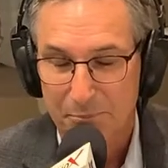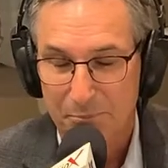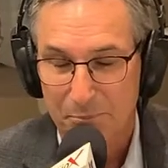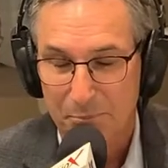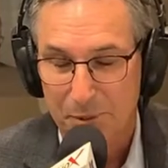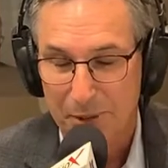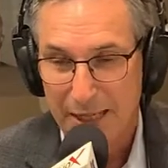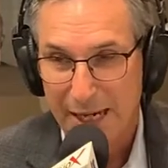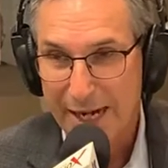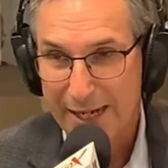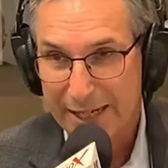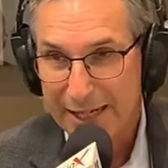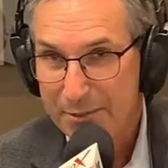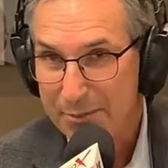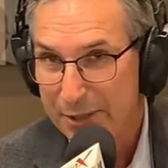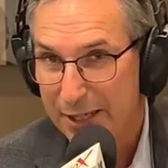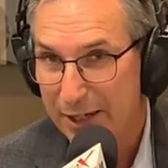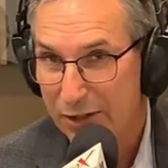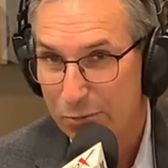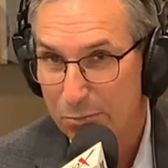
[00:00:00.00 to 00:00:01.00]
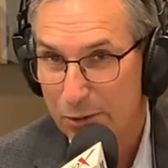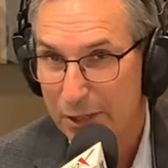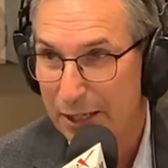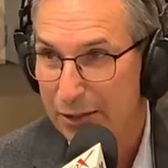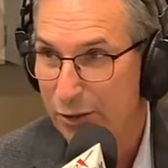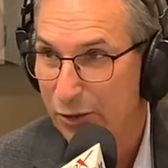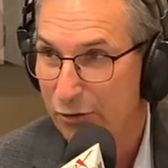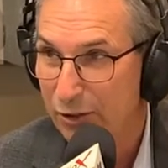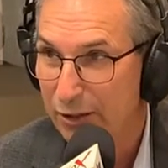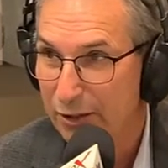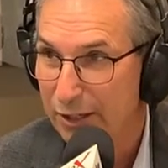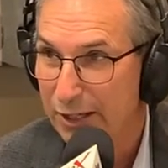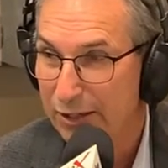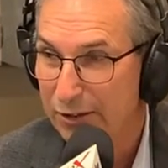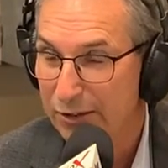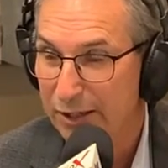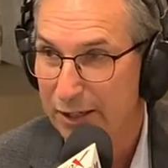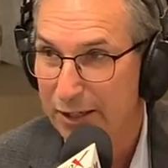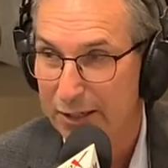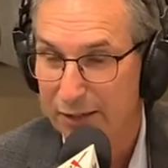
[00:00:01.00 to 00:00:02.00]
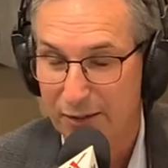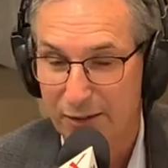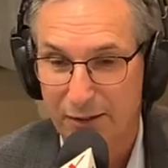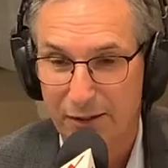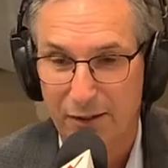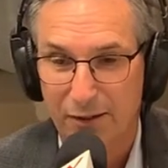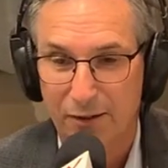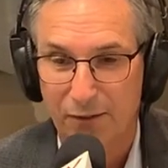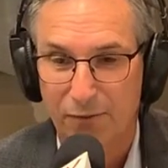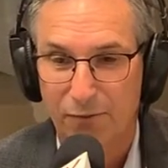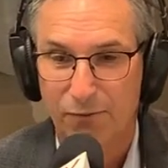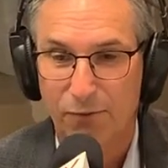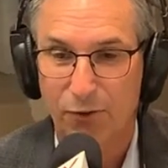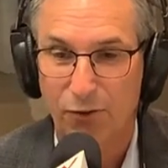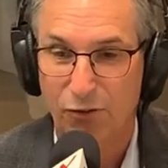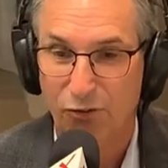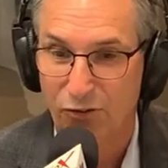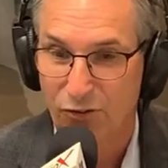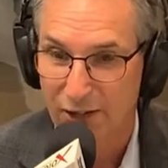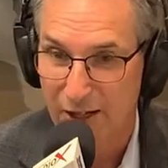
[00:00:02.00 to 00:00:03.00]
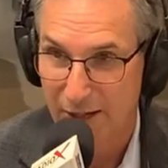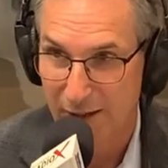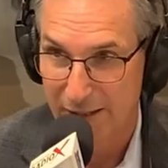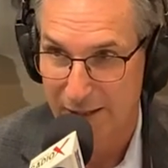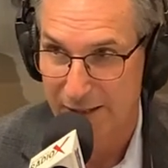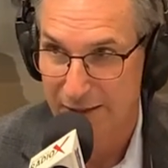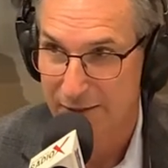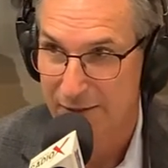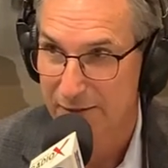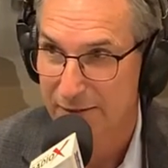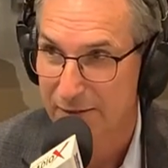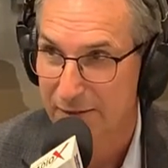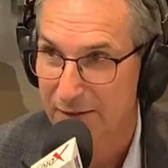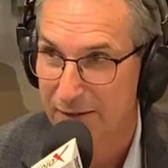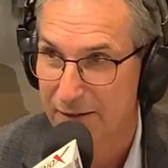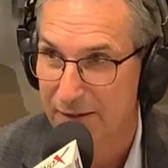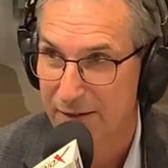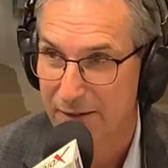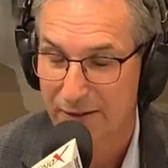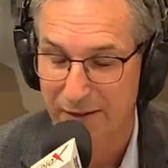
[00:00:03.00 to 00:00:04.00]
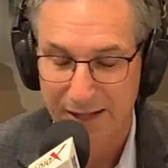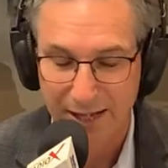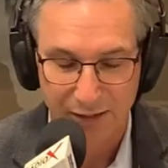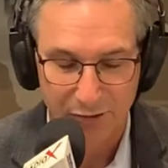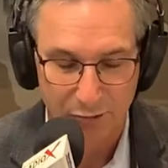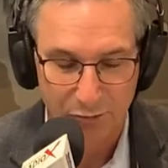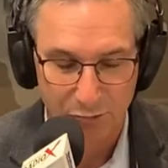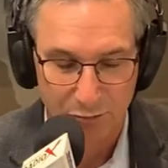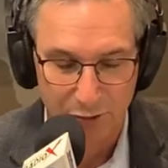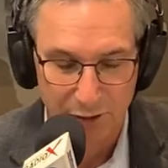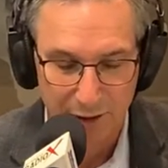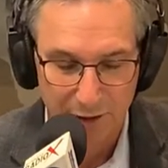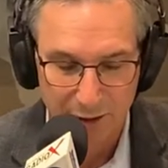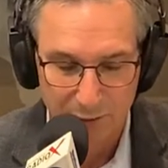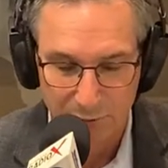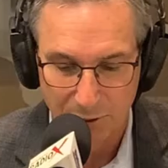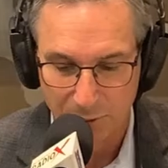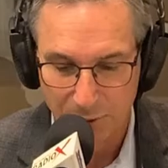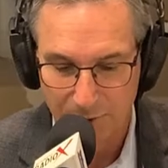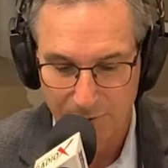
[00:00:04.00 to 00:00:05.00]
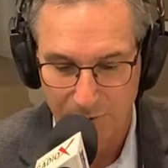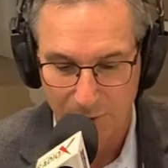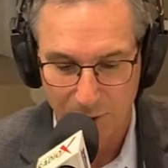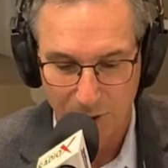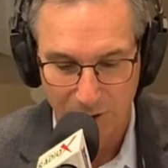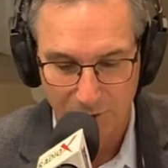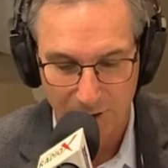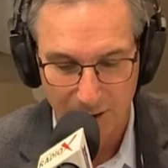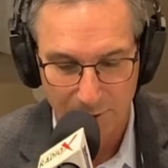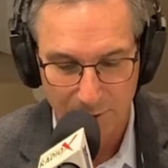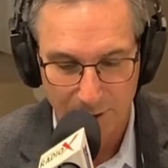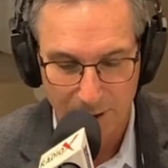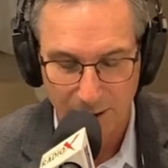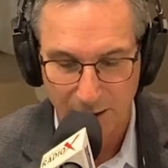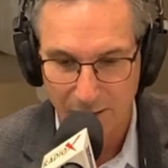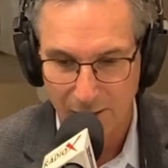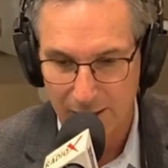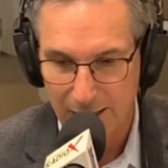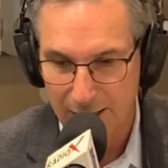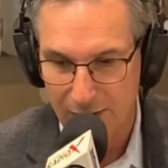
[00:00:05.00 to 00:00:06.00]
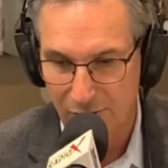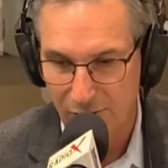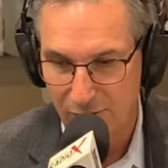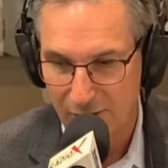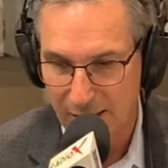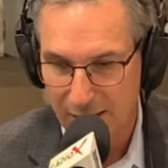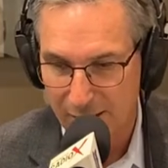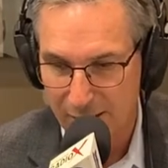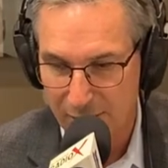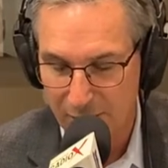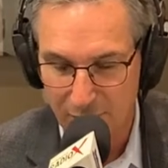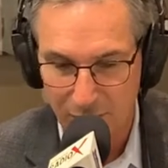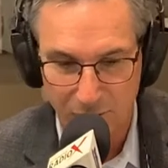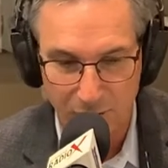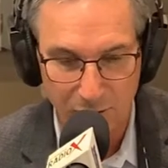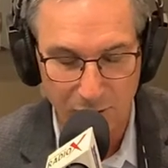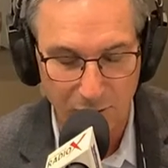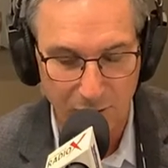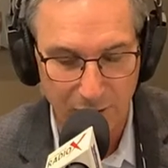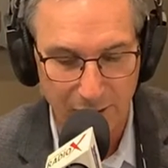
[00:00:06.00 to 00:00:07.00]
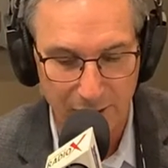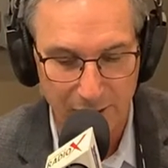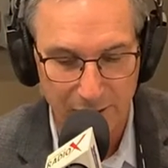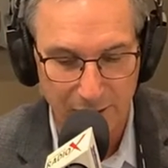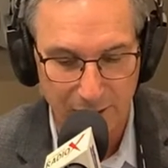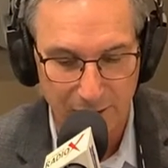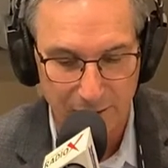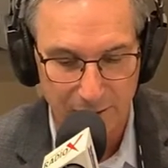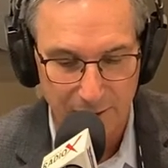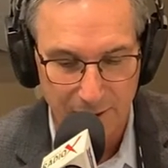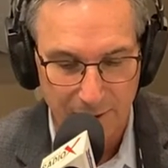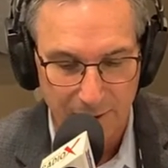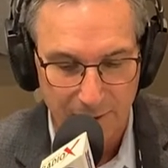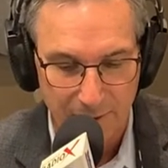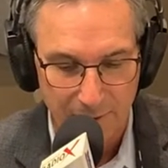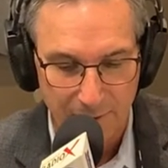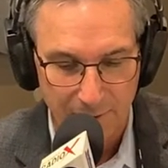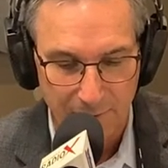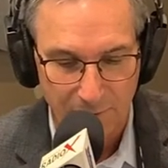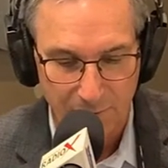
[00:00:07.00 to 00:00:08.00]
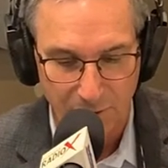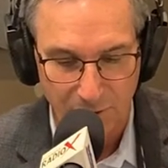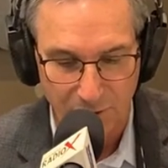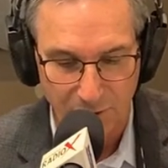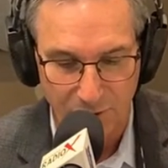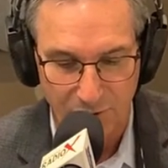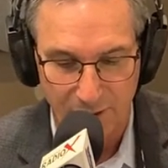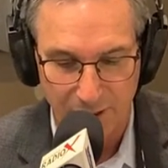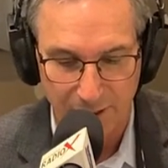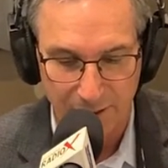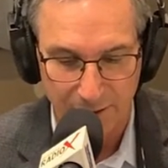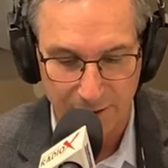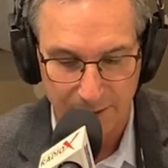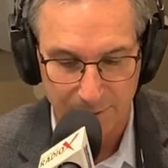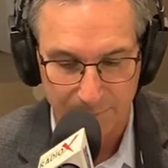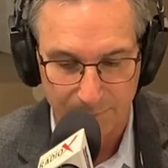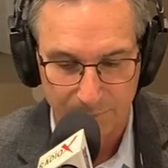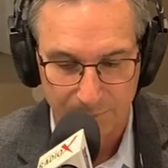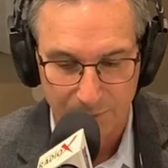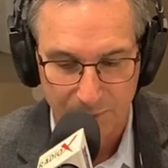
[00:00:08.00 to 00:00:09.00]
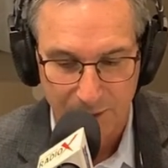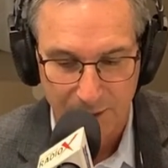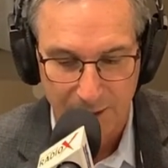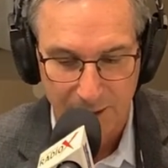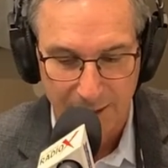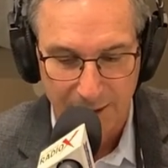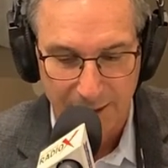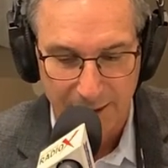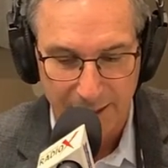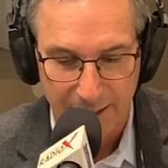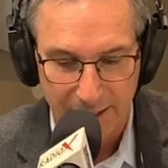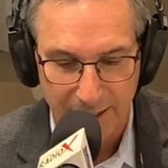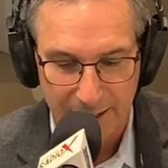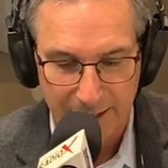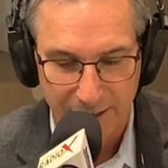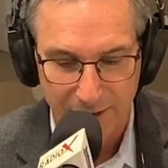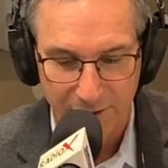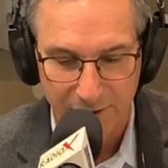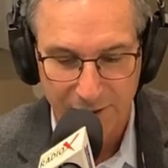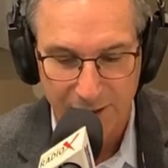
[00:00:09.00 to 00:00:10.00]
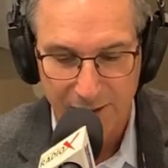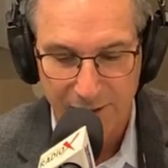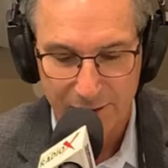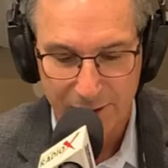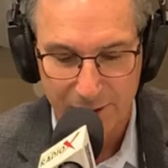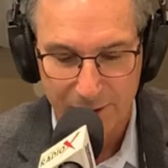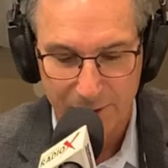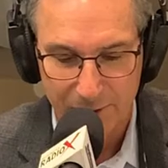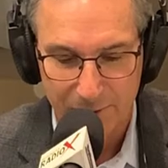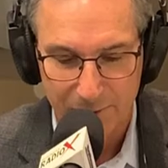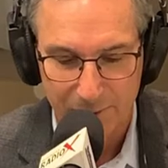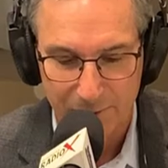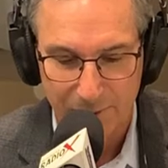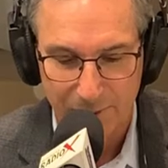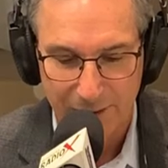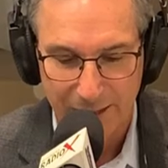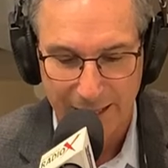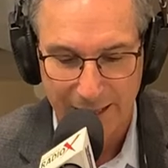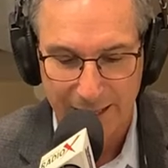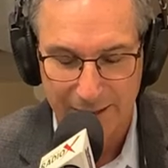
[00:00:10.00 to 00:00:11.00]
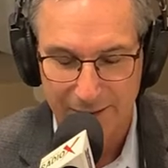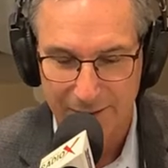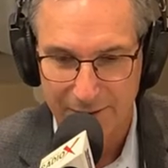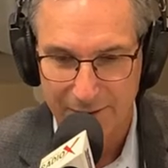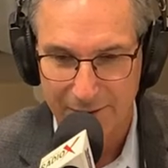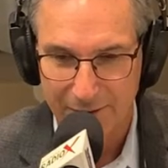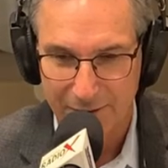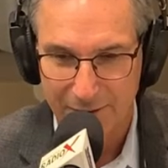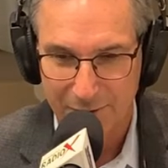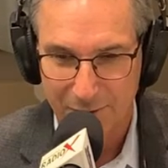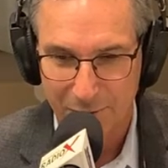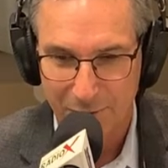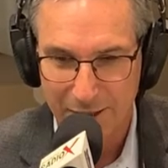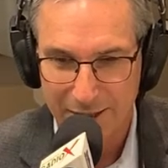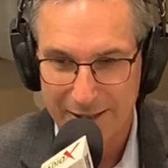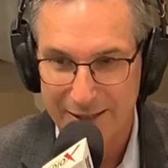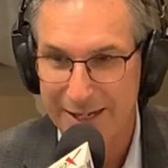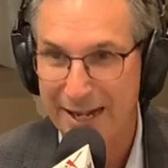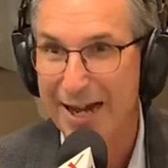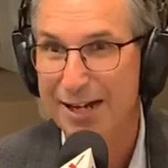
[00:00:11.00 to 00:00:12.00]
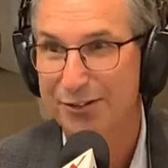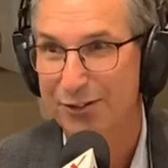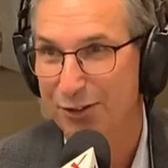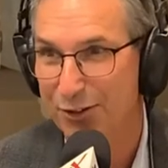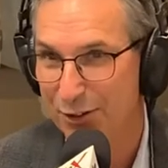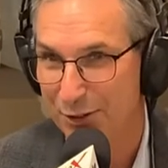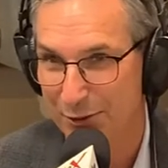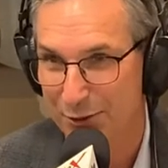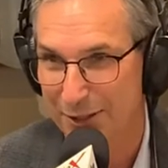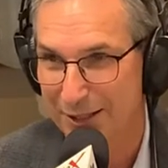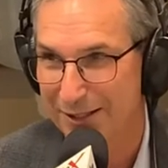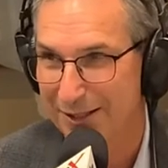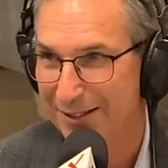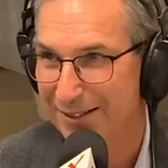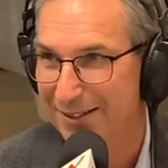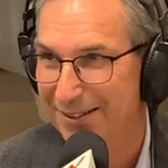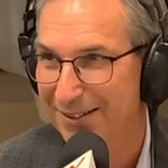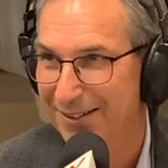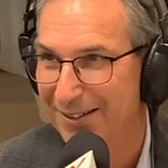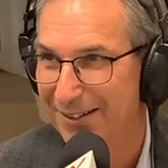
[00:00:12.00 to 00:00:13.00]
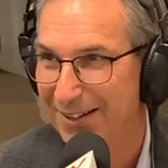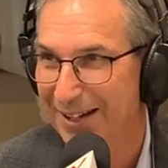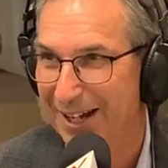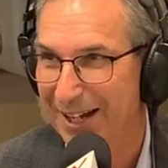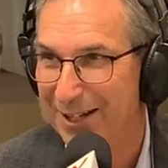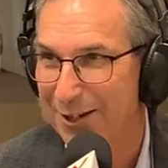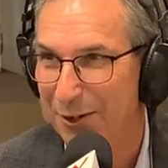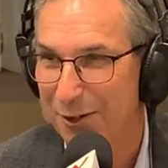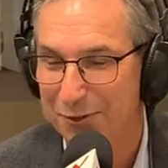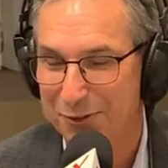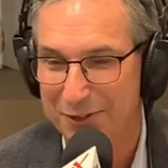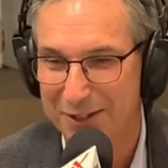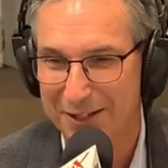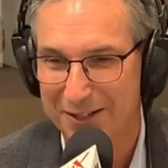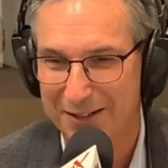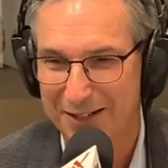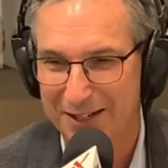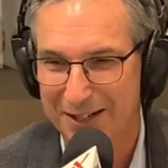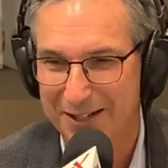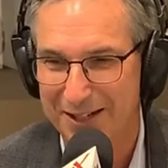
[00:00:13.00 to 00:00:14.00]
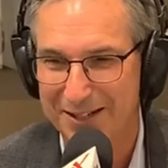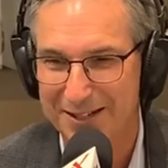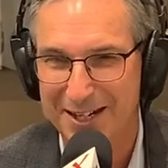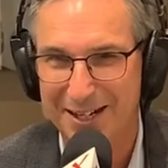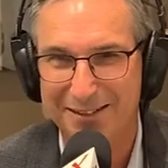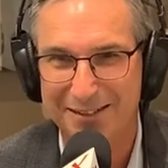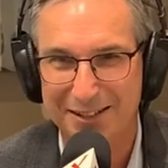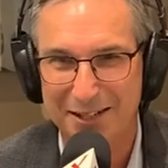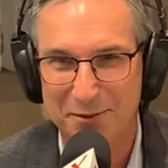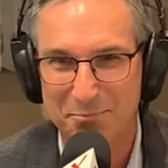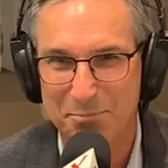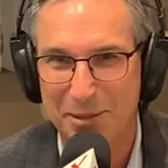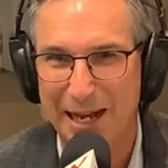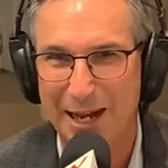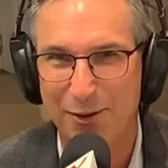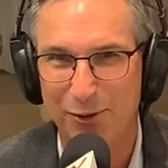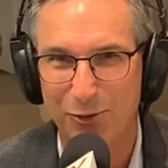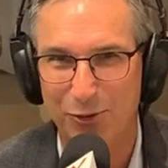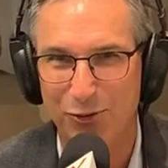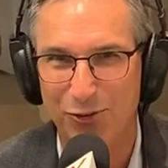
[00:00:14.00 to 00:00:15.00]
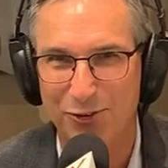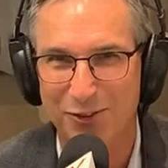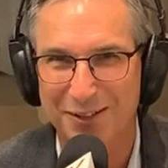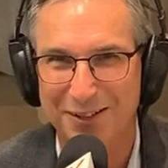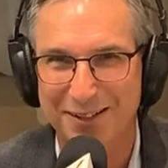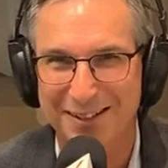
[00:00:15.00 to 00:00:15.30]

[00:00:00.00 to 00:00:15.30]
But I am an expert on using LinkedIn for selling. That's really what we focus on with our clients, is how to use LinkedIn for selling. And I can tell you that the way not to do it, I call it the connect and pounce